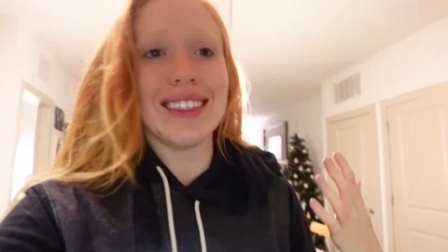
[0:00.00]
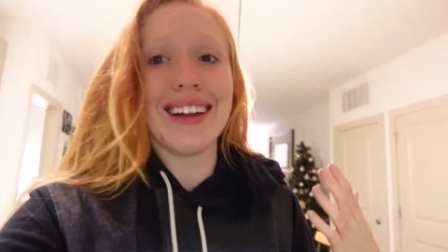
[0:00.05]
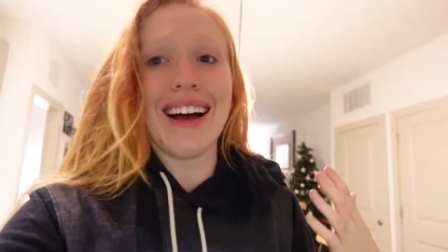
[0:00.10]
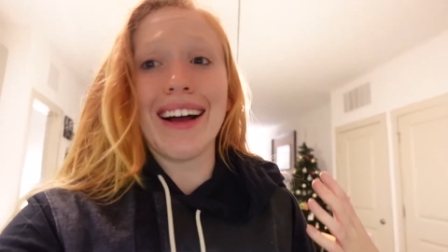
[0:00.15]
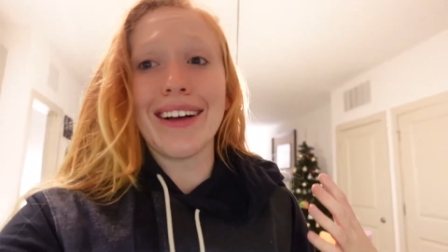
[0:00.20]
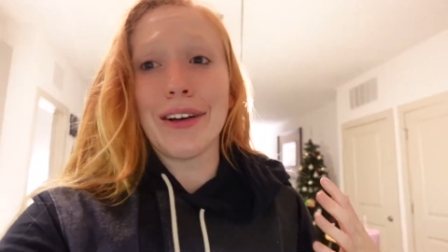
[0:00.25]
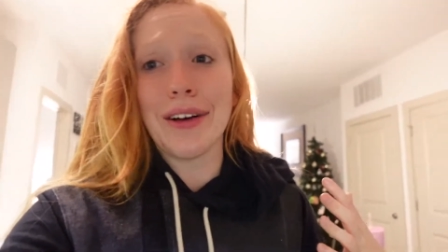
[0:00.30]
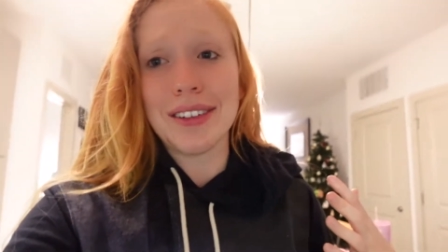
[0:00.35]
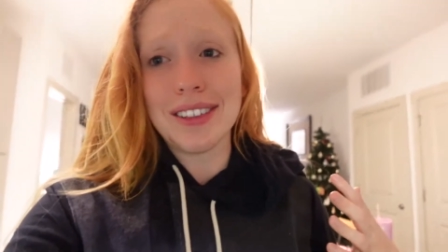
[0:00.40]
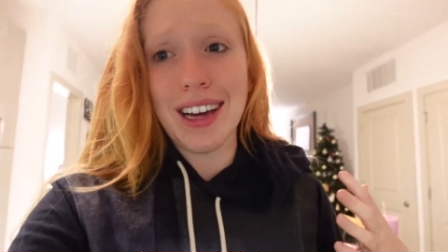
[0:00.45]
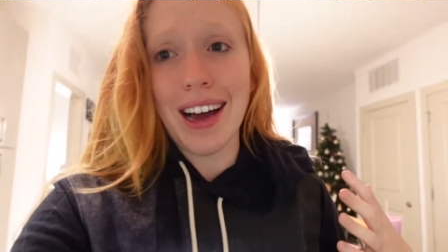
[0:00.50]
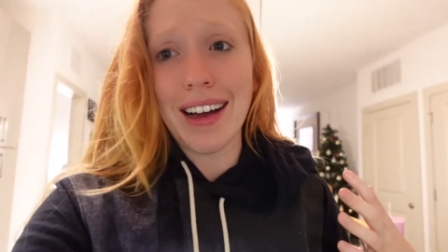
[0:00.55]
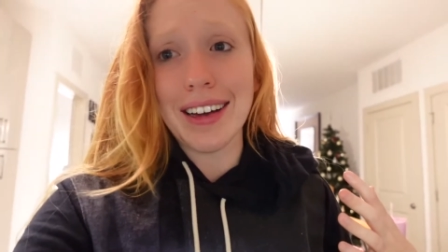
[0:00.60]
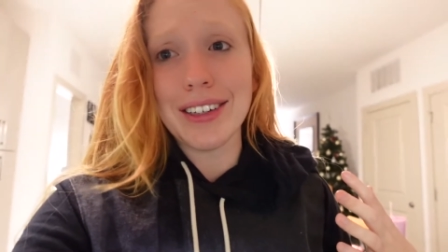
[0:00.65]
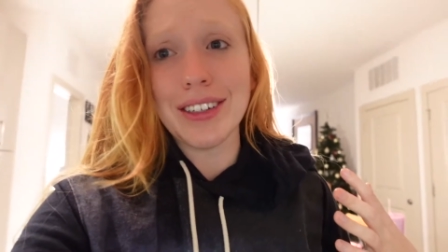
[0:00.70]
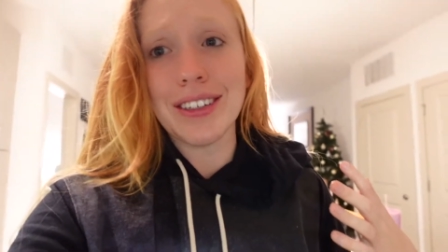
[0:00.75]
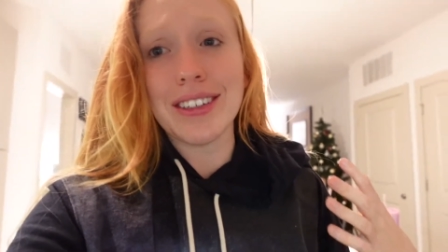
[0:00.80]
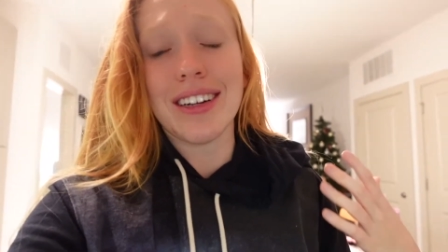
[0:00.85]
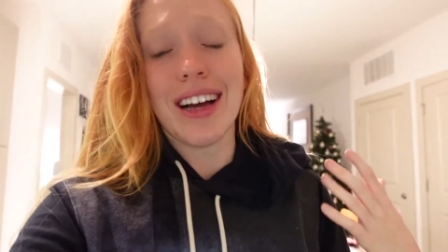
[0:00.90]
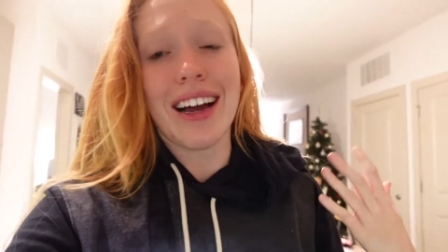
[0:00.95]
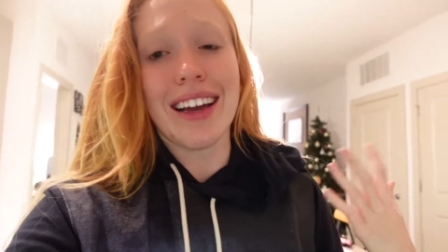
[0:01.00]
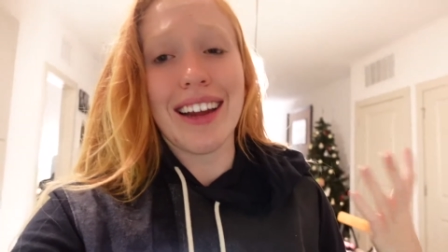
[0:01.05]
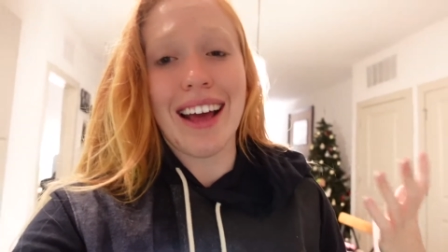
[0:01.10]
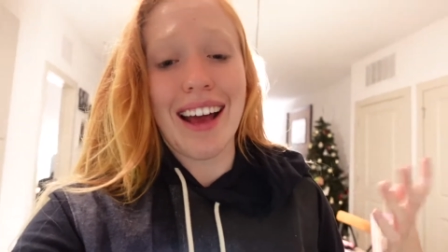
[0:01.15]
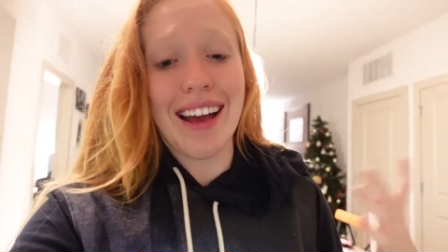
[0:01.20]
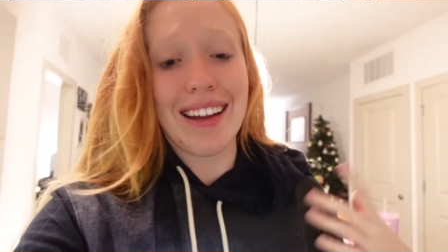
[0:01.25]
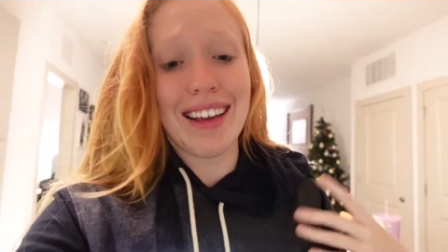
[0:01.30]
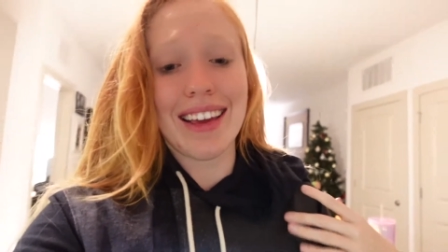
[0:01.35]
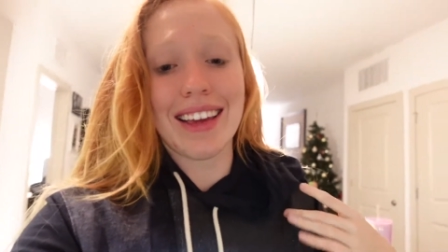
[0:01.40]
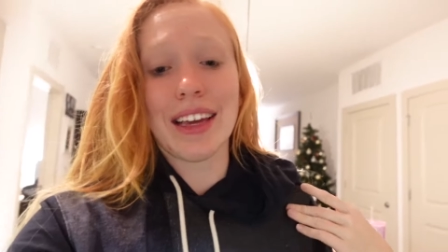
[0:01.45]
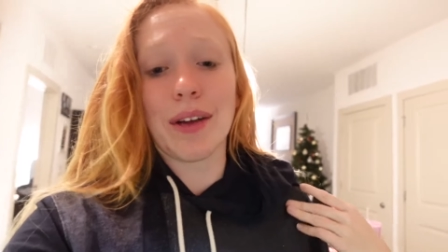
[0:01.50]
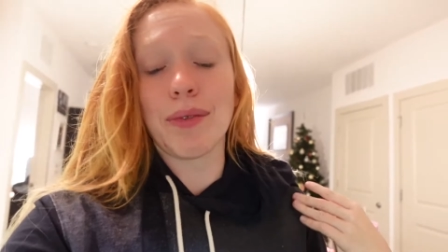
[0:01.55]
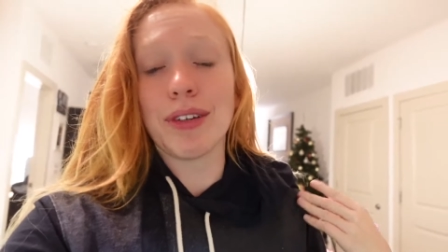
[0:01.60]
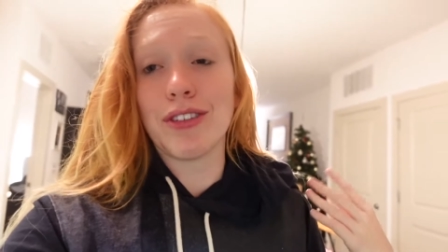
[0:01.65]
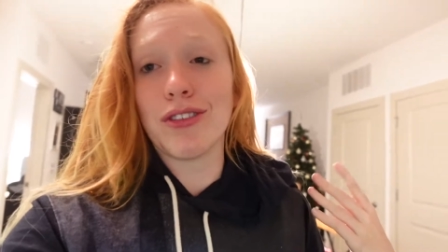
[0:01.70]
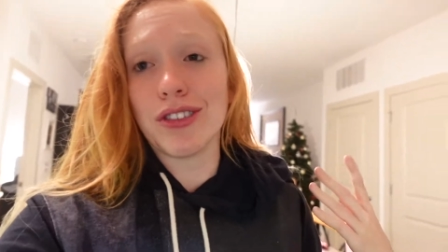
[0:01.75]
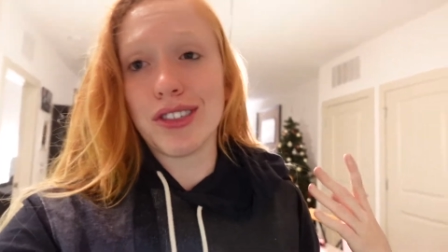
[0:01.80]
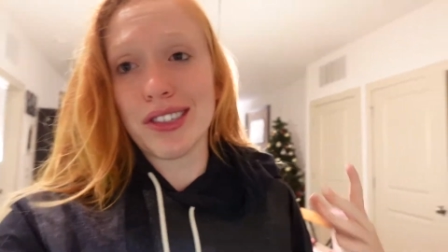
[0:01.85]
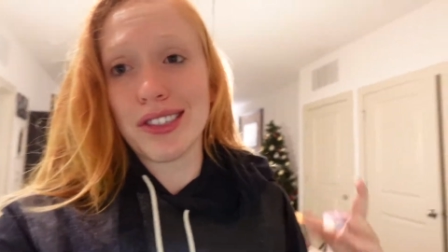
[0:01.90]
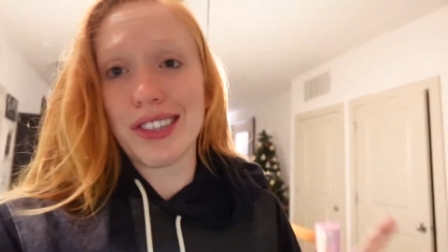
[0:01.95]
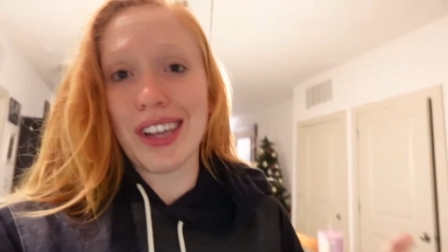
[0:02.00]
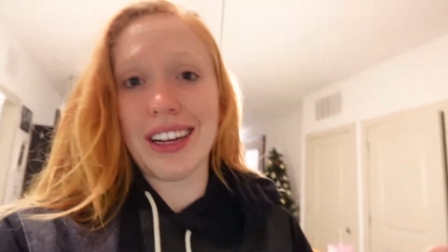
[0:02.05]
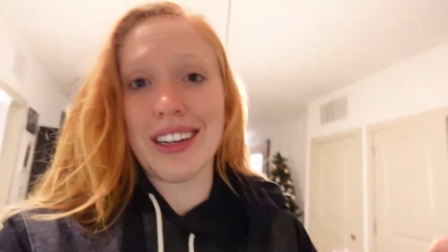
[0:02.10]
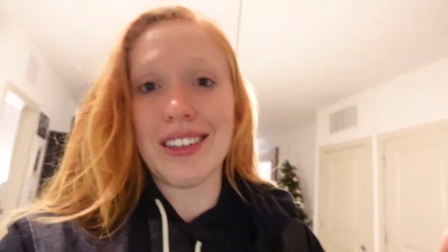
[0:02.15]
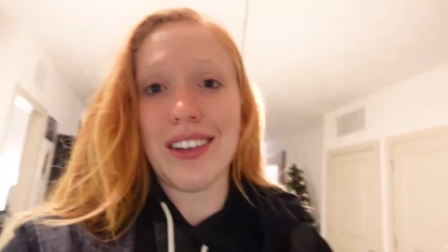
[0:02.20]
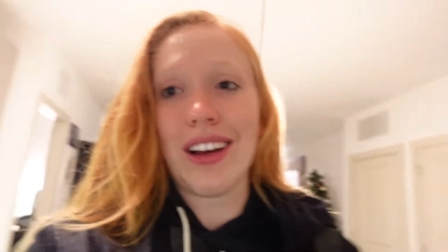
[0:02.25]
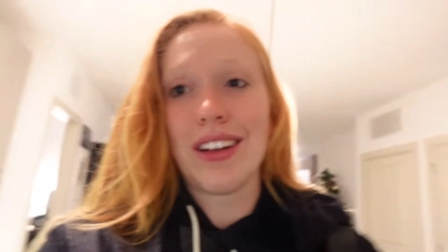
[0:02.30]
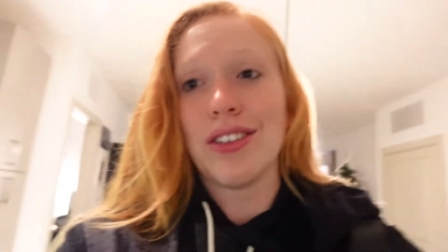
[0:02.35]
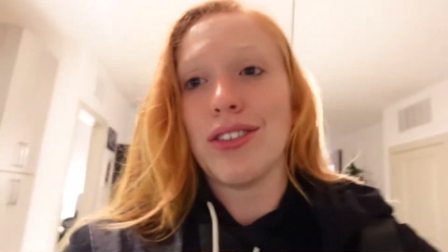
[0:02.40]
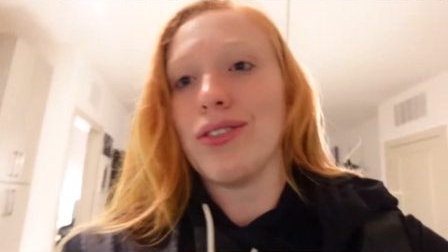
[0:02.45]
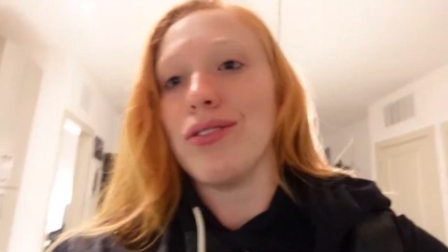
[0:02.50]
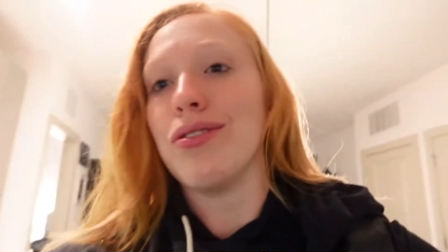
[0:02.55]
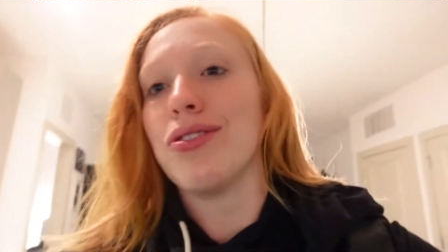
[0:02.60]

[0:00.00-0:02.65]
I got tired, I had a headache, and we just decided not to.